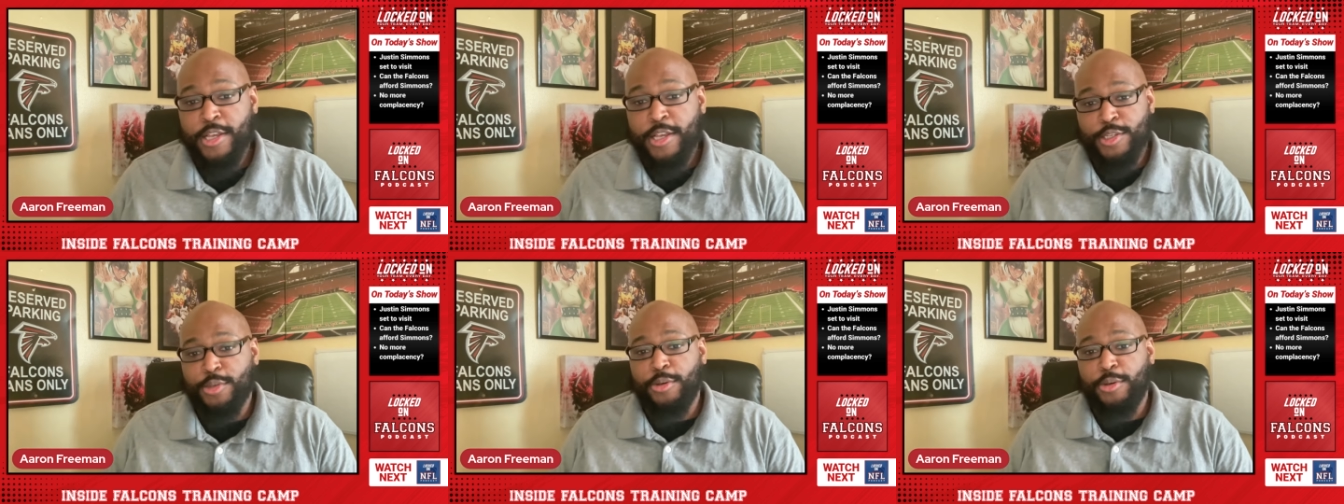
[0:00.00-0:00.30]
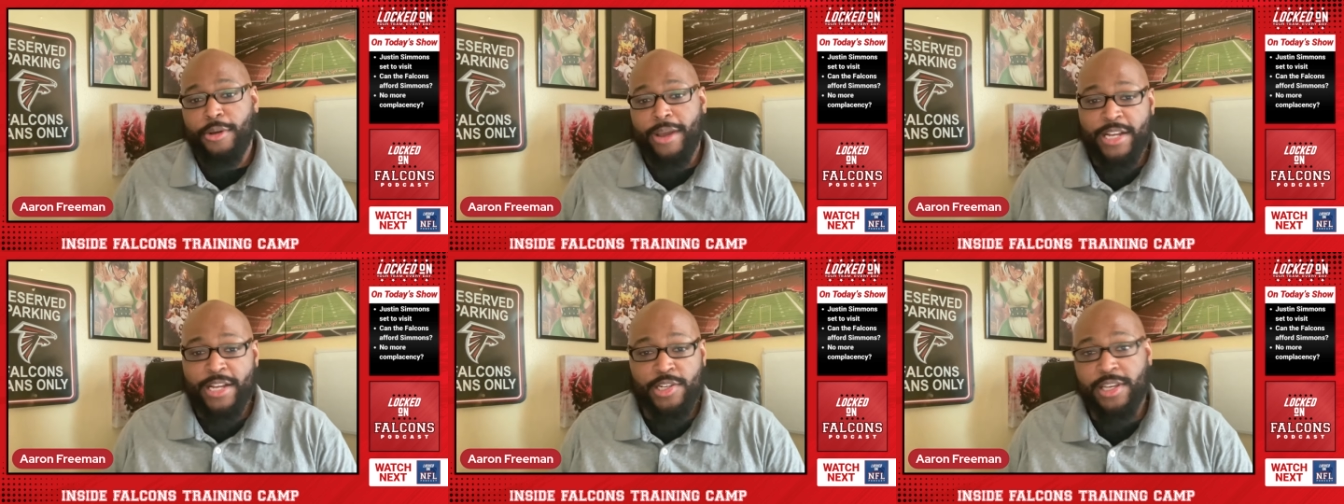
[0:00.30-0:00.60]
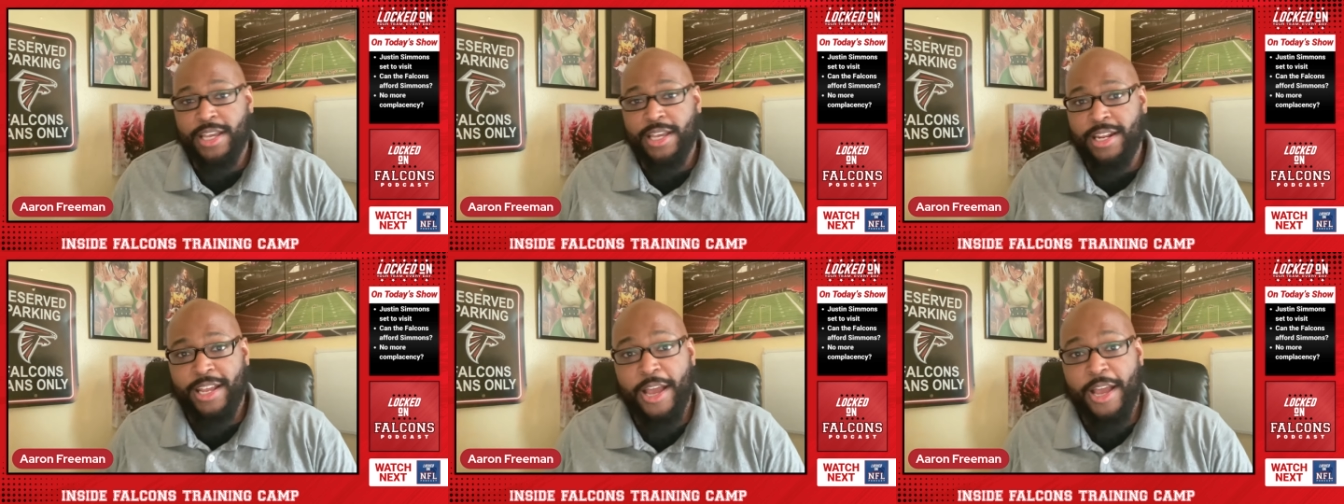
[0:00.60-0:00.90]
So you're
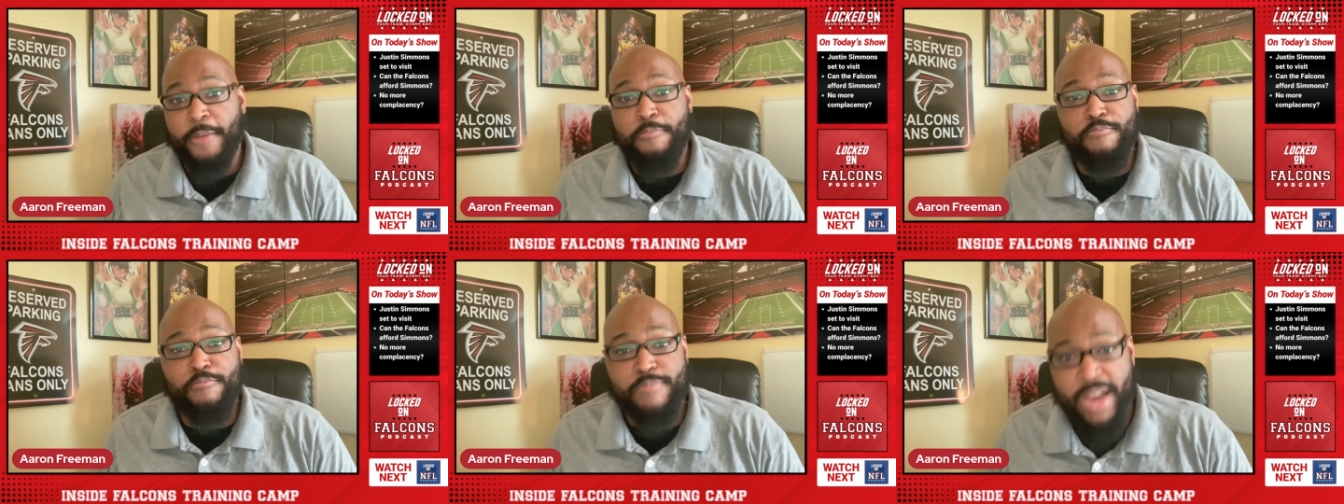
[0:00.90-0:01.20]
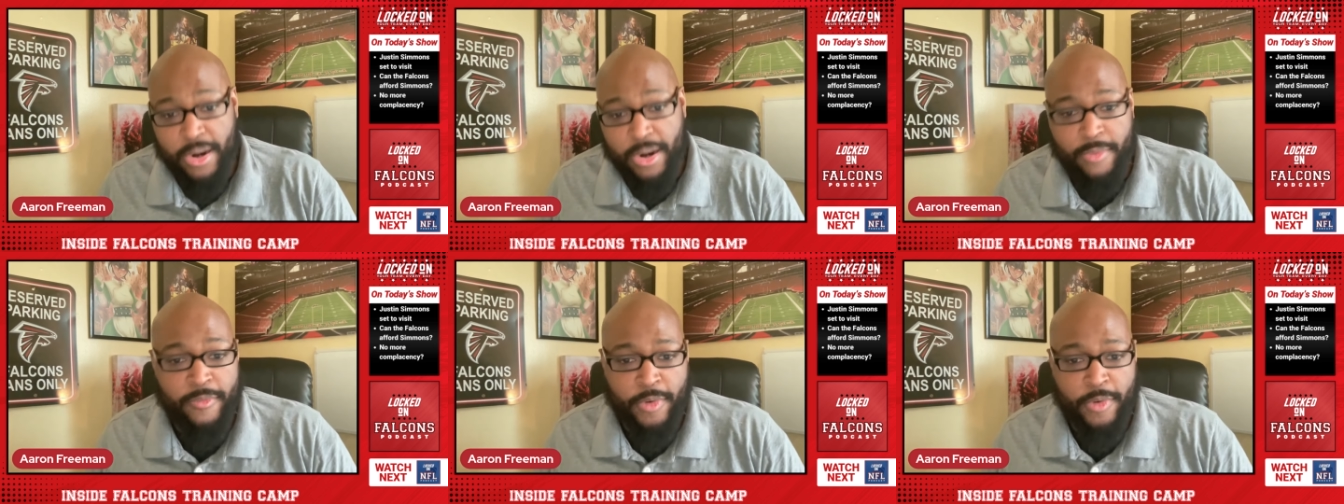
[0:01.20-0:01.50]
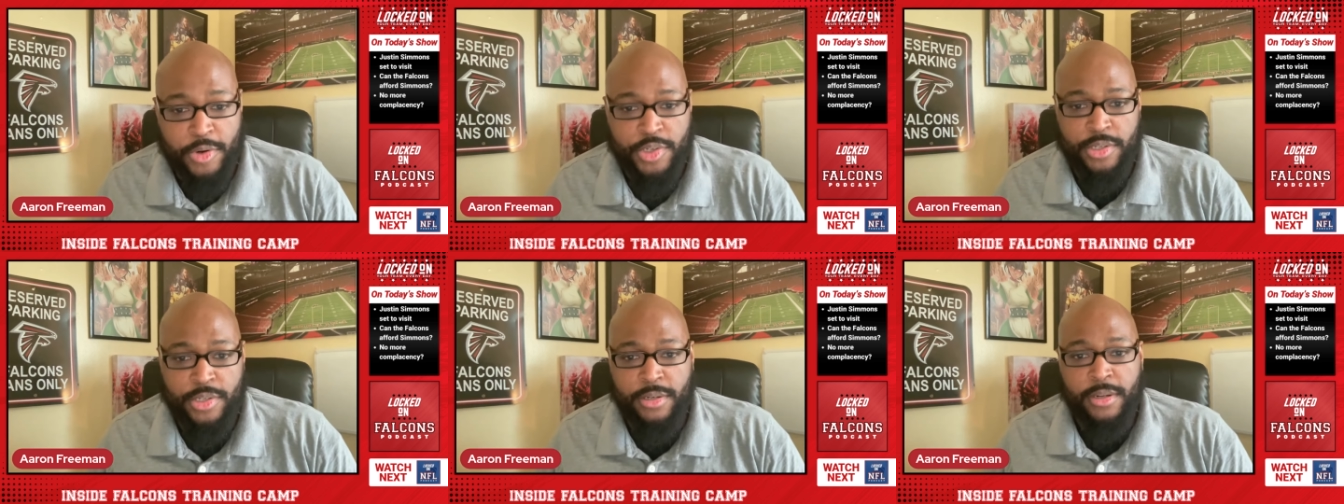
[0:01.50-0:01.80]
actually getting a better
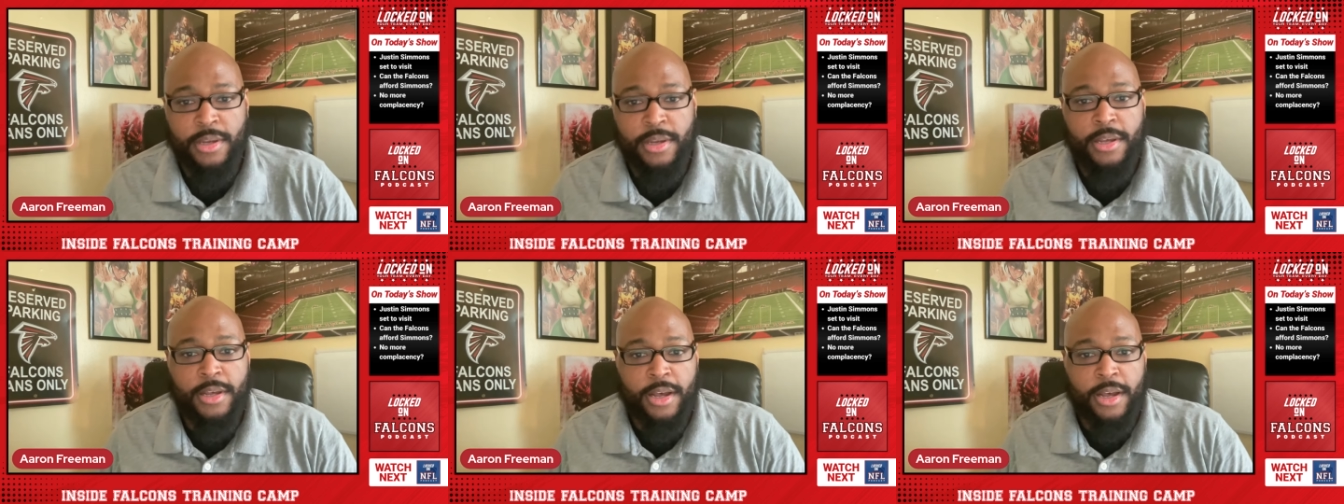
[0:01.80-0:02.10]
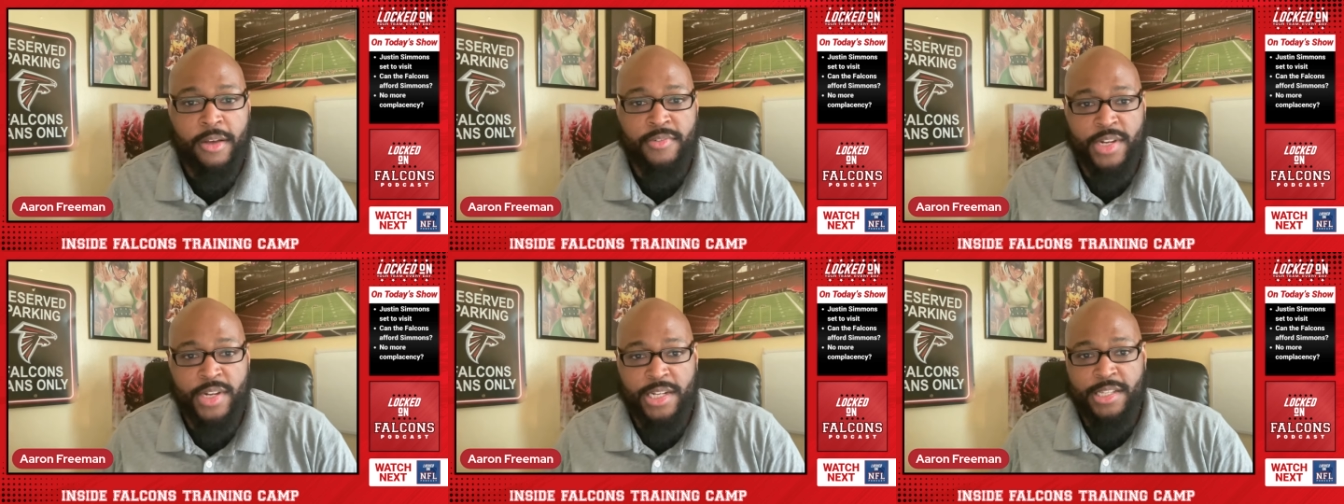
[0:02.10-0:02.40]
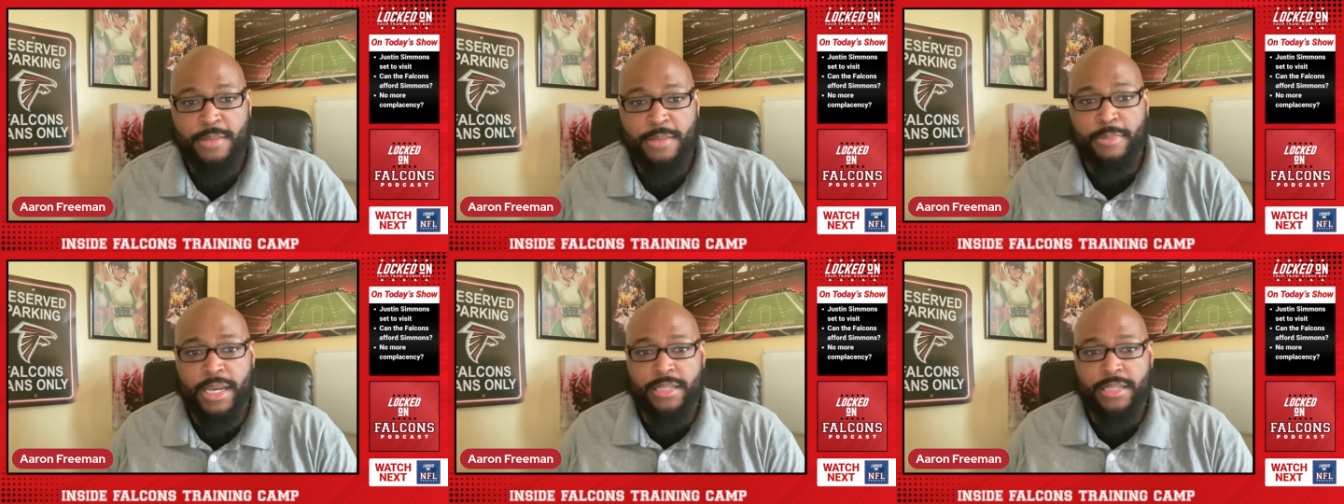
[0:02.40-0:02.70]
version of
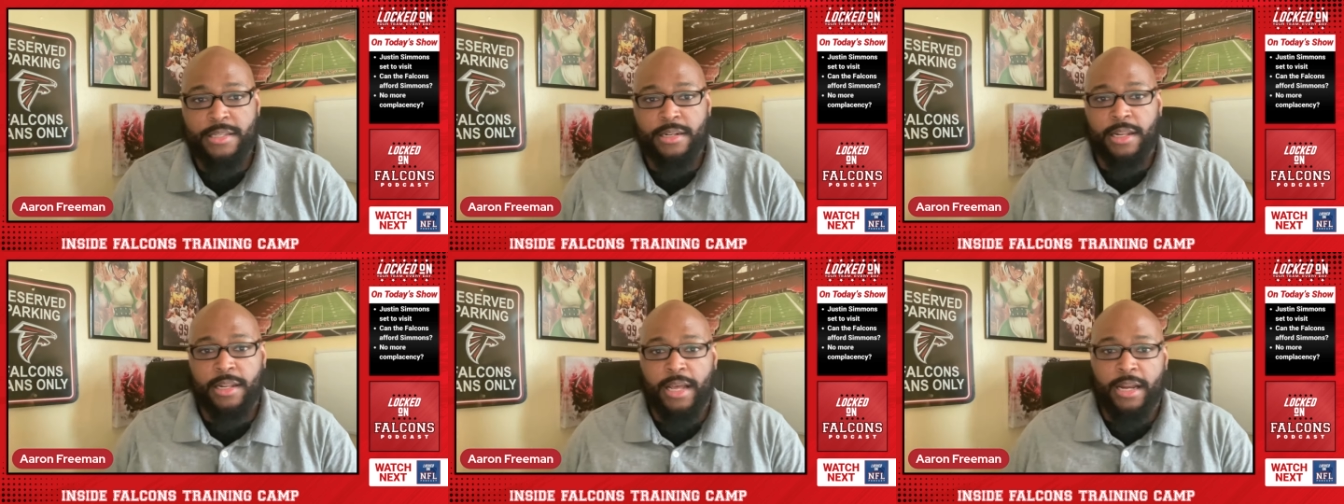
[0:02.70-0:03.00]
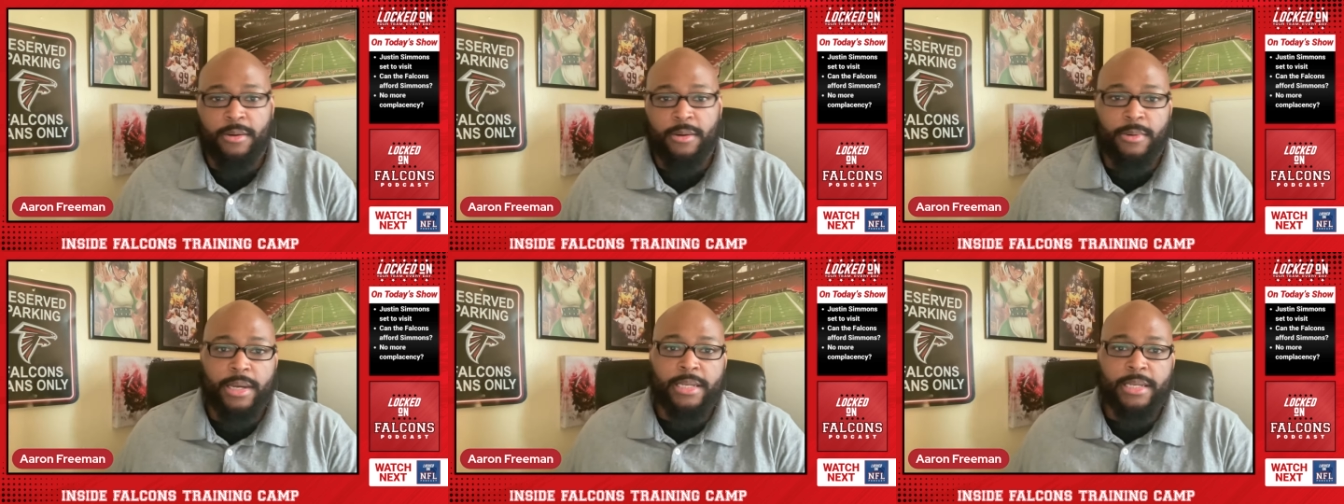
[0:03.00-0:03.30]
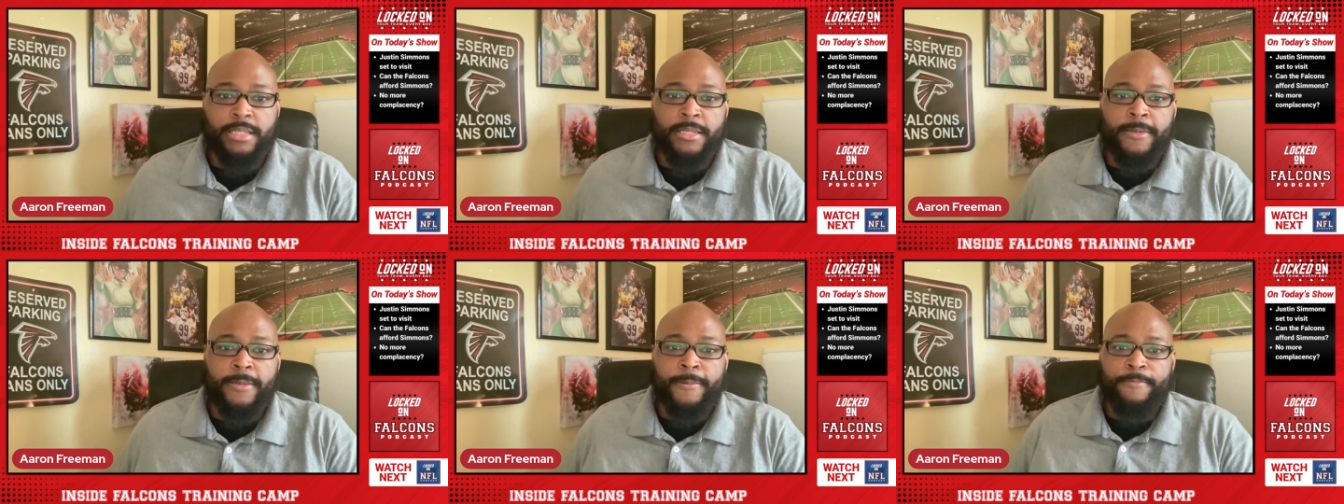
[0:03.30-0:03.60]
Jesse Bates in a lot of
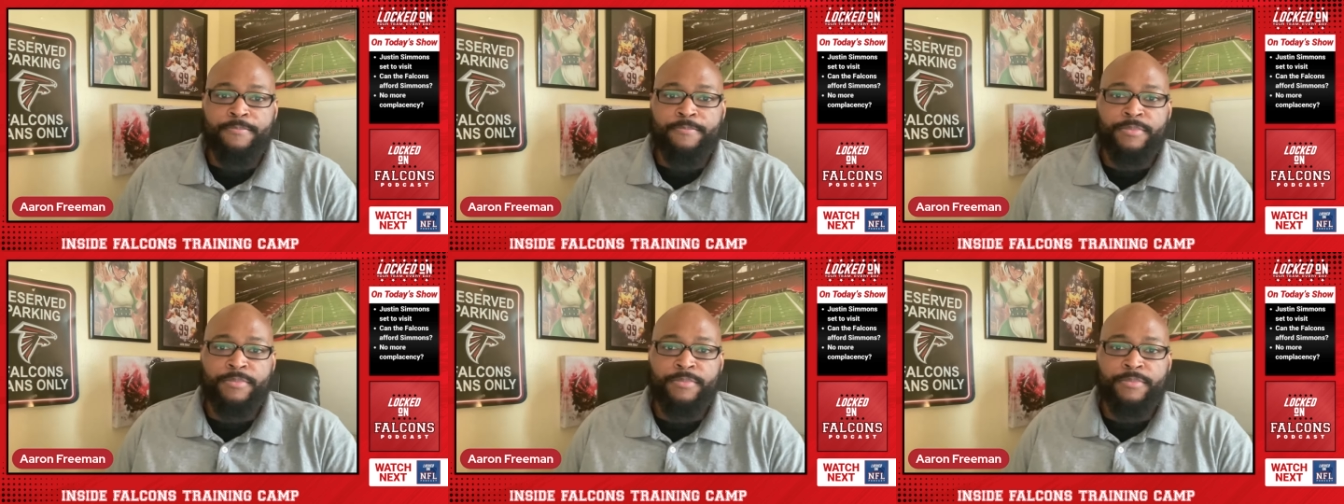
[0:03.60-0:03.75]
ways.